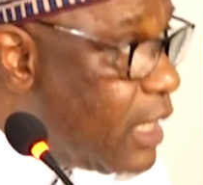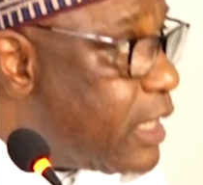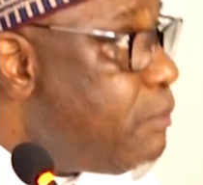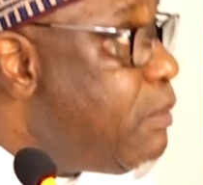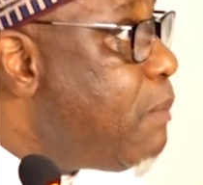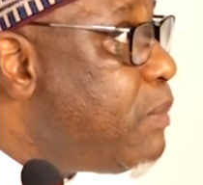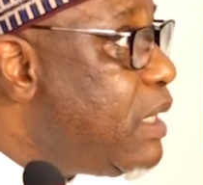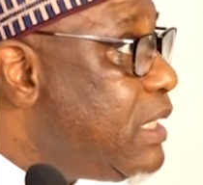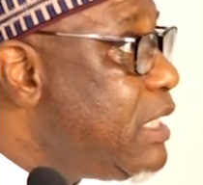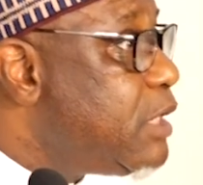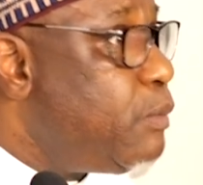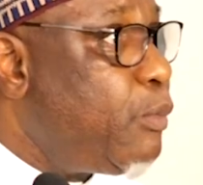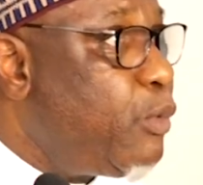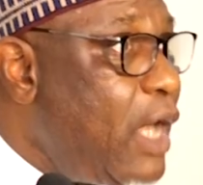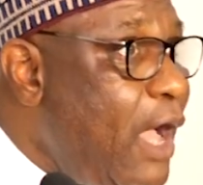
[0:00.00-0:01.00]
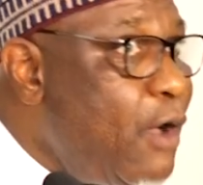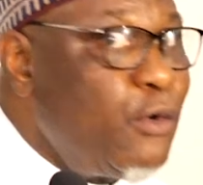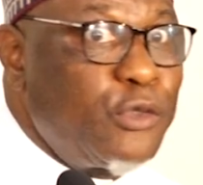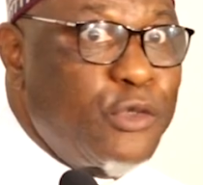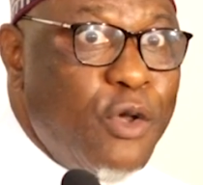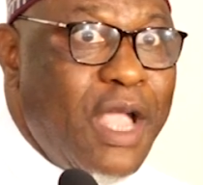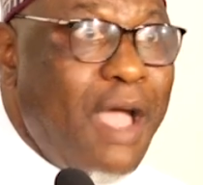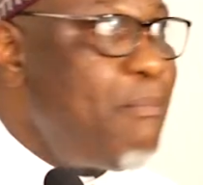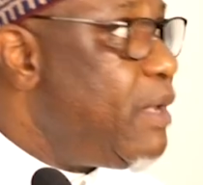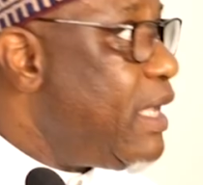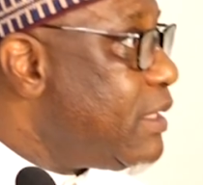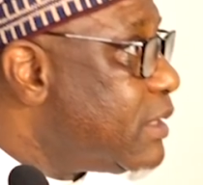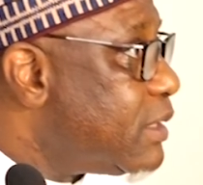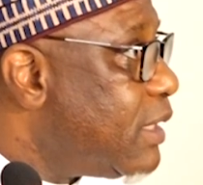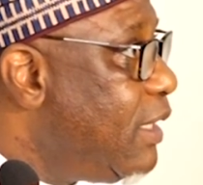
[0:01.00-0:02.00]
Remember, these people are also
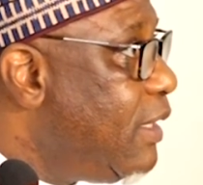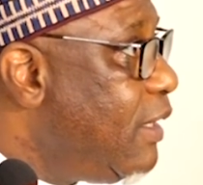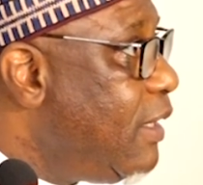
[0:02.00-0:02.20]
Gambians.